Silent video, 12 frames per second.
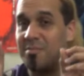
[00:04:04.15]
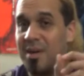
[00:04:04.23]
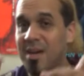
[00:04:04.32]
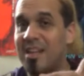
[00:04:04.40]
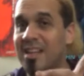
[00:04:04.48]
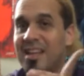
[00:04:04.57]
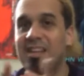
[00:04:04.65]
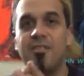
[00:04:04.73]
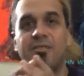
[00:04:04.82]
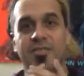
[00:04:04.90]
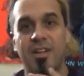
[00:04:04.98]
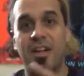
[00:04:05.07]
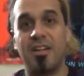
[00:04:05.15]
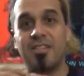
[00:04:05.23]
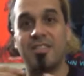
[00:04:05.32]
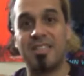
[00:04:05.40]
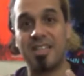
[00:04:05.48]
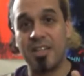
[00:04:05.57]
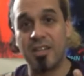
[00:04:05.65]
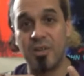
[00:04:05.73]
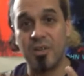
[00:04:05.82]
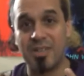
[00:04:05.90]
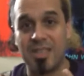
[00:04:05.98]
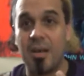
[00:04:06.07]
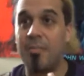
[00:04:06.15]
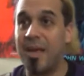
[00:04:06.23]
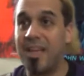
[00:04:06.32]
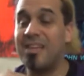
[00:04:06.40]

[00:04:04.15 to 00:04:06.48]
But in a very cynical attempt,